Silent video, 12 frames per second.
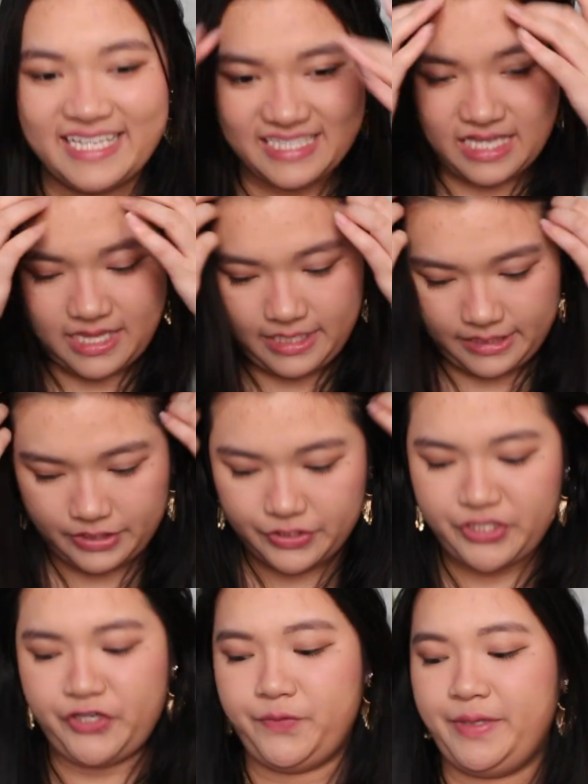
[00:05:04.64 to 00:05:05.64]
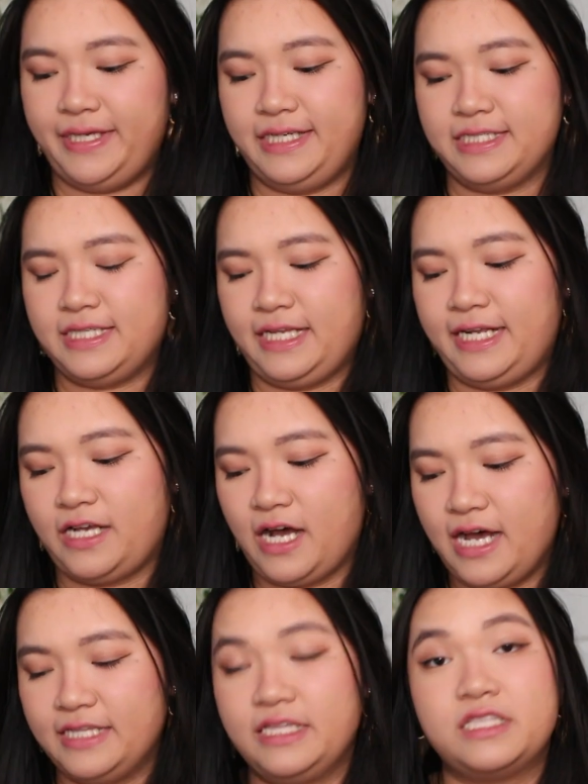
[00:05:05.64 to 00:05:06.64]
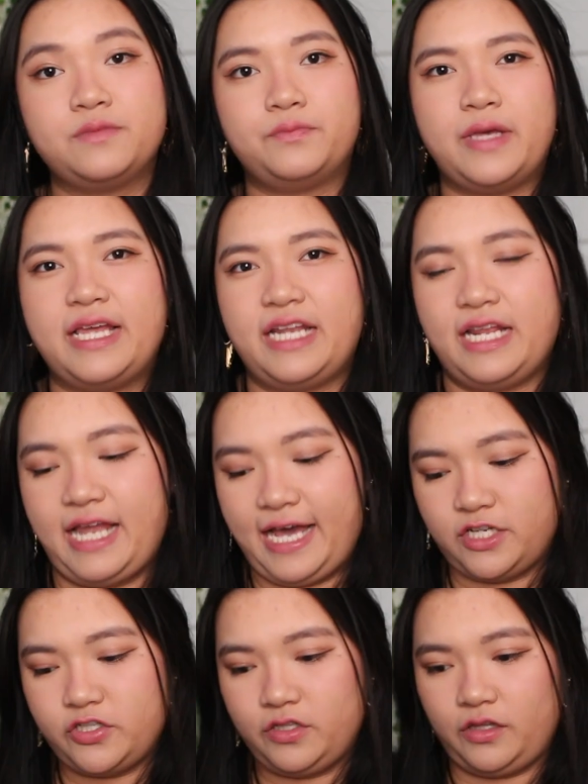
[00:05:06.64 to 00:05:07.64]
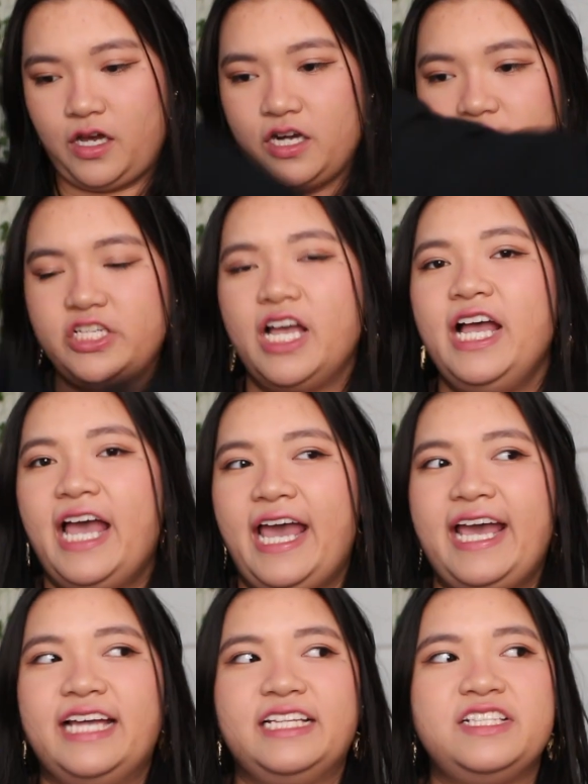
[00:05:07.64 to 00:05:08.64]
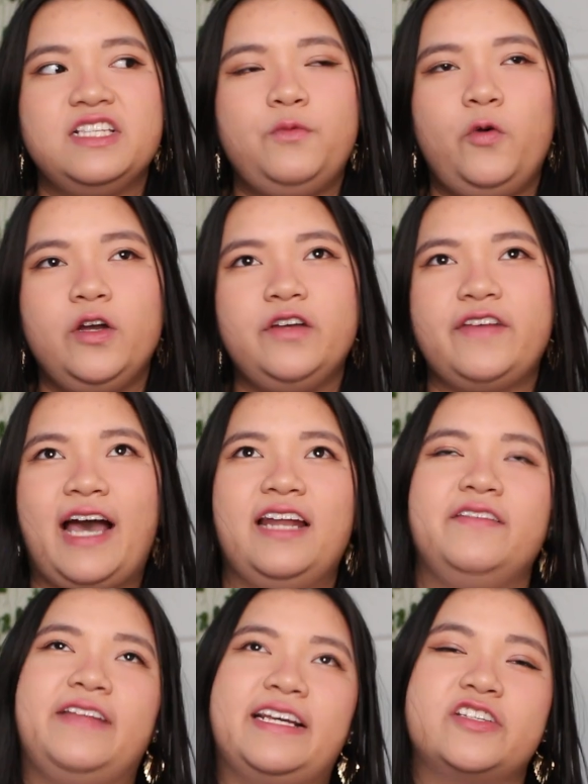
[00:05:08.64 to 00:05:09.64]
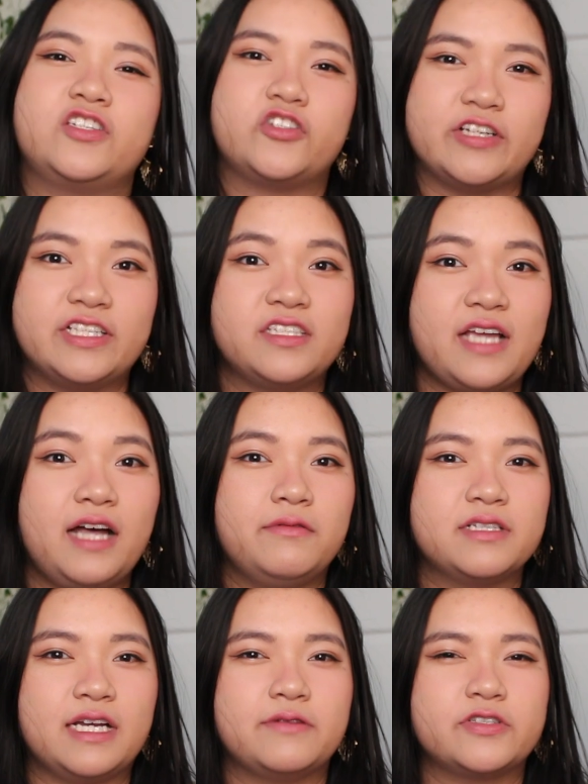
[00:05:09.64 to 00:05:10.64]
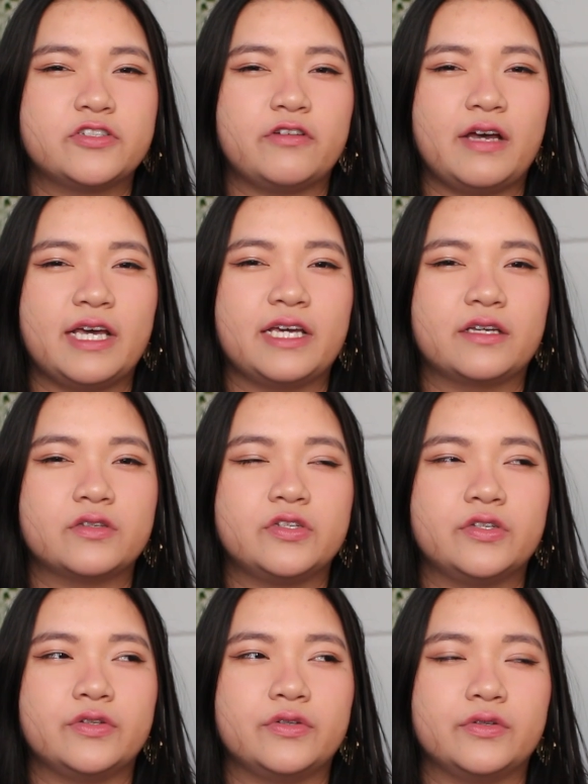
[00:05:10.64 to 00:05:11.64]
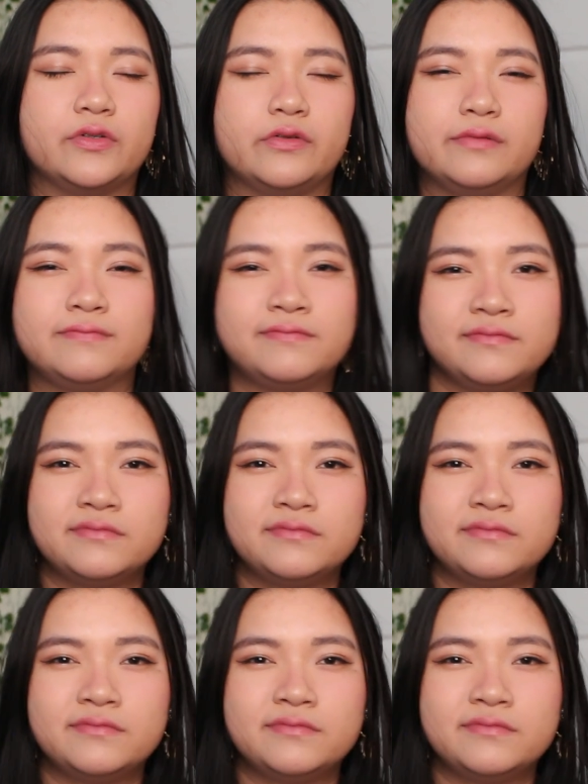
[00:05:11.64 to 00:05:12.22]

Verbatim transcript: is this two-piece that I got in an extra large. And this is more kind of like street style, which I was trying to